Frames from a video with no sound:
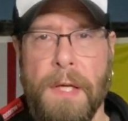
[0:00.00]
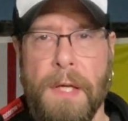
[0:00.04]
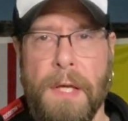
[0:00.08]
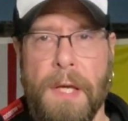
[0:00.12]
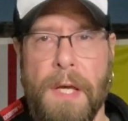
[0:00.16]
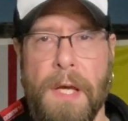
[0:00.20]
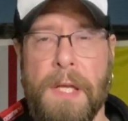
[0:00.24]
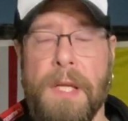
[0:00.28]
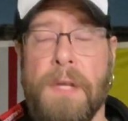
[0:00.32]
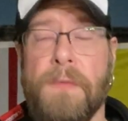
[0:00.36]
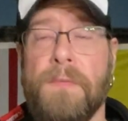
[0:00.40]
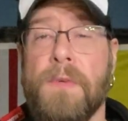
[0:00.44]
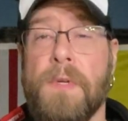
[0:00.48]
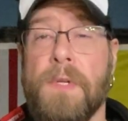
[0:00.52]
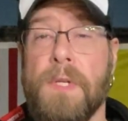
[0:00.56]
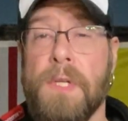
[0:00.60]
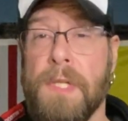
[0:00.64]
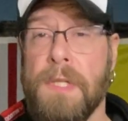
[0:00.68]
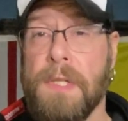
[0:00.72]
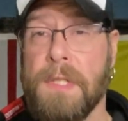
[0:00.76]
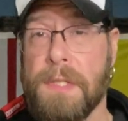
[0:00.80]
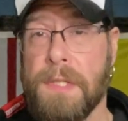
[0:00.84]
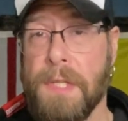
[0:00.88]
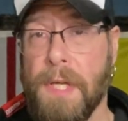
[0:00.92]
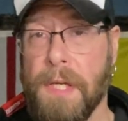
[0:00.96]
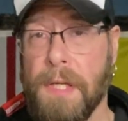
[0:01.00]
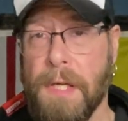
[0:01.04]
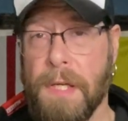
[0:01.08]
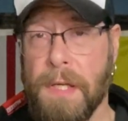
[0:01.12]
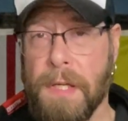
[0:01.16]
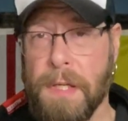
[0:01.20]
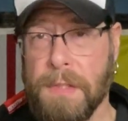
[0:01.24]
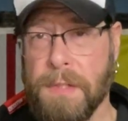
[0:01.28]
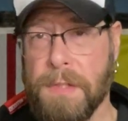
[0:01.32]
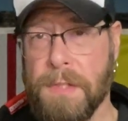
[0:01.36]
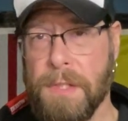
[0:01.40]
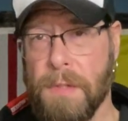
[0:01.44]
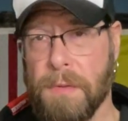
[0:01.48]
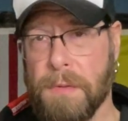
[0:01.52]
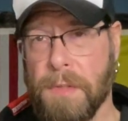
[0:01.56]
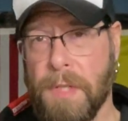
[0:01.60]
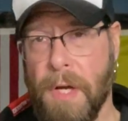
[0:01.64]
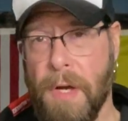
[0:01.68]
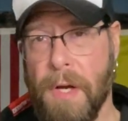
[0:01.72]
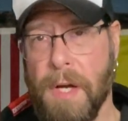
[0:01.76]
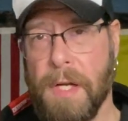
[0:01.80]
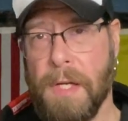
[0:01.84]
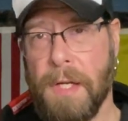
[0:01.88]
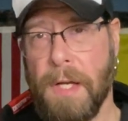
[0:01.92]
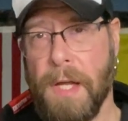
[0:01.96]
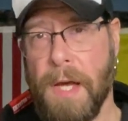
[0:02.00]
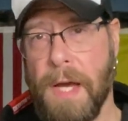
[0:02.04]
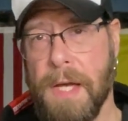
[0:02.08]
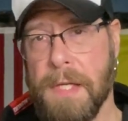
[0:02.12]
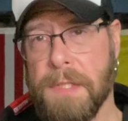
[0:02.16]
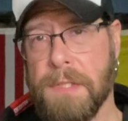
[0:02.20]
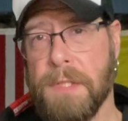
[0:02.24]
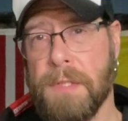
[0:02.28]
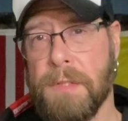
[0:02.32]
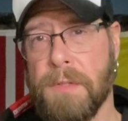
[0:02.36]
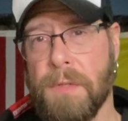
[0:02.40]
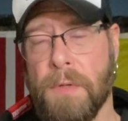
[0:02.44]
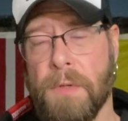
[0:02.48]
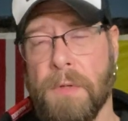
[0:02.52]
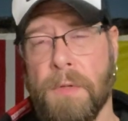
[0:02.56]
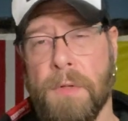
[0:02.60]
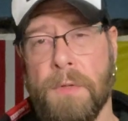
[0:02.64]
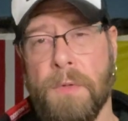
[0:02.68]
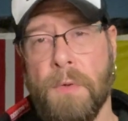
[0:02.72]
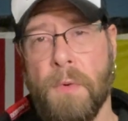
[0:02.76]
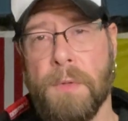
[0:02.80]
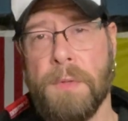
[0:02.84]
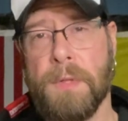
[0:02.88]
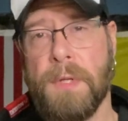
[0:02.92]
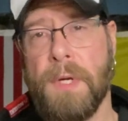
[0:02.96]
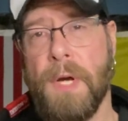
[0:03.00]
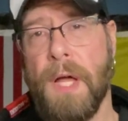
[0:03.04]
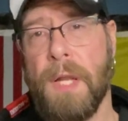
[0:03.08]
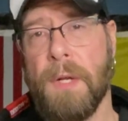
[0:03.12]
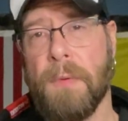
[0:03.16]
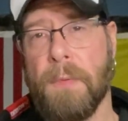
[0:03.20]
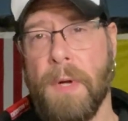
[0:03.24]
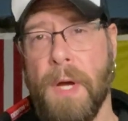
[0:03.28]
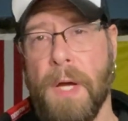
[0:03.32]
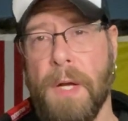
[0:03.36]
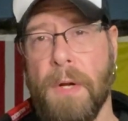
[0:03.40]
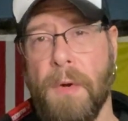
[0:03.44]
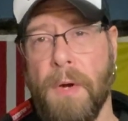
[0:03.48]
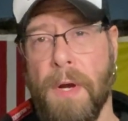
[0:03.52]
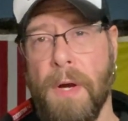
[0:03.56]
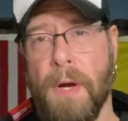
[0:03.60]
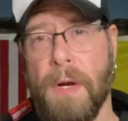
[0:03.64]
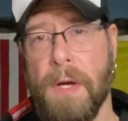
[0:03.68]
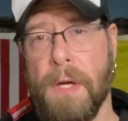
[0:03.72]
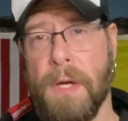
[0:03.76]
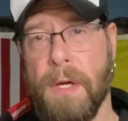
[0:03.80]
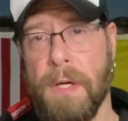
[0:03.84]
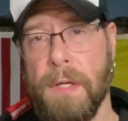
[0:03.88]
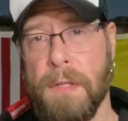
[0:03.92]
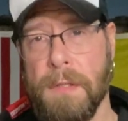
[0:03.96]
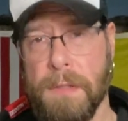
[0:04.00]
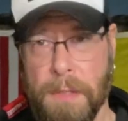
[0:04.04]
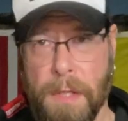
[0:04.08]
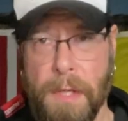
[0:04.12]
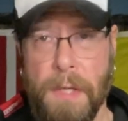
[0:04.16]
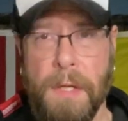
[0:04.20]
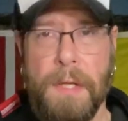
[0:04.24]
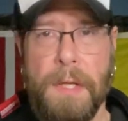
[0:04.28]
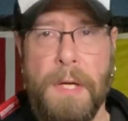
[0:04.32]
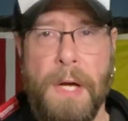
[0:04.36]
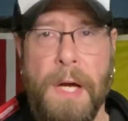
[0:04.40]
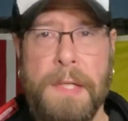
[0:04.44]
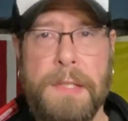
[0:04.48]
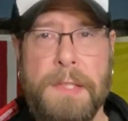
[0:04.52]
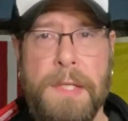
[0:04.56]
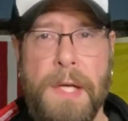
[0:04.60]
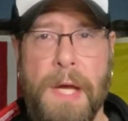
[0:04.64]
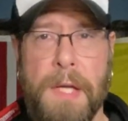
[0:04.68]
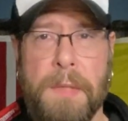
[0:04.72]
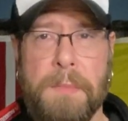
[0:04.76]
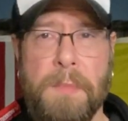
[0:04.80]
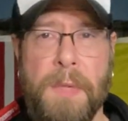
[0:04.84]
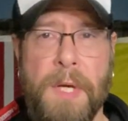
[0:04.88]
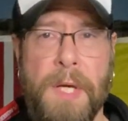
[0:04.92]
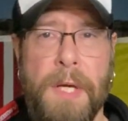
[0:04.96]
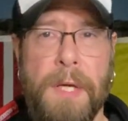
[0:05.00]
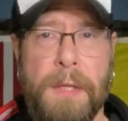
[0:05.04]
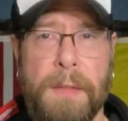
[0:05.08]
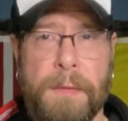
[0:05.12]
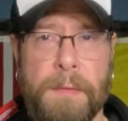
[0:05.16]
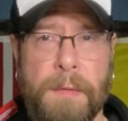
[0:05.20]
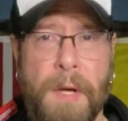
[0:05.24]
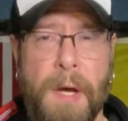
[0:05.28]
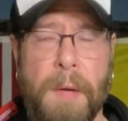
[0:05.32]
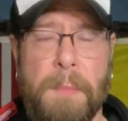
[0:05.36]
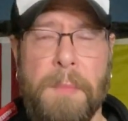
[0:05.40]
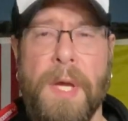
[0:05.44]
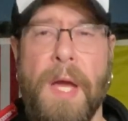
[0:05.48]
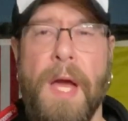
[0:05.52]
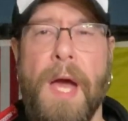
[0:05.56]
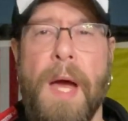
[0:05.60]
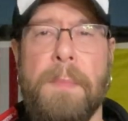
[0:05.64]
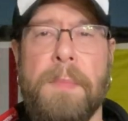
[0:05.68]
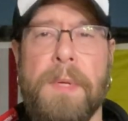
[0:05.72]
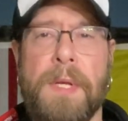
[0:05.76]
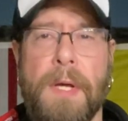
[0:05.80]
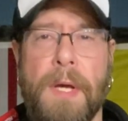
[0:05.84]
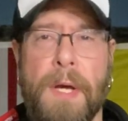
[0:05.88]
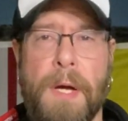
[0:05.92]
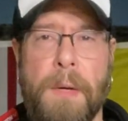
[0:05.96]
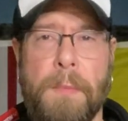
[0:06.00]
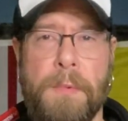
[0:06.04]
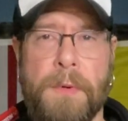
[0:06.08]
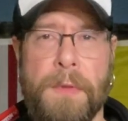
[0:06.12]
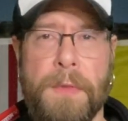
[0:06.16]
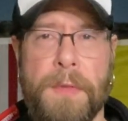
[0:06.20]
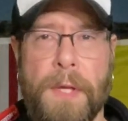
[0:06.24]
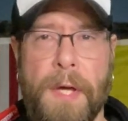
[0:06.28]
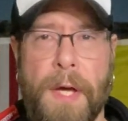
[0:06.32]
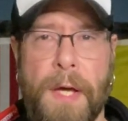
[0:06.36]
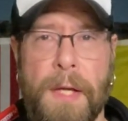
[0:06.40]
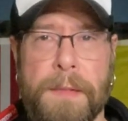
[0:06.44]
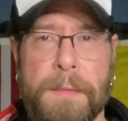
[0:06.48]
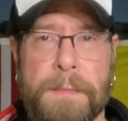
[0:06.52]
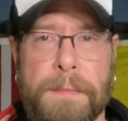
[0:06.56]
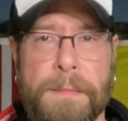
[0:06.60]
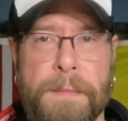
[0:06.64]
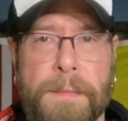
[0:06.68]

And if you need to take a concealed carry class and you're in the North Colorado area, contact me. I'll be happy to help with that.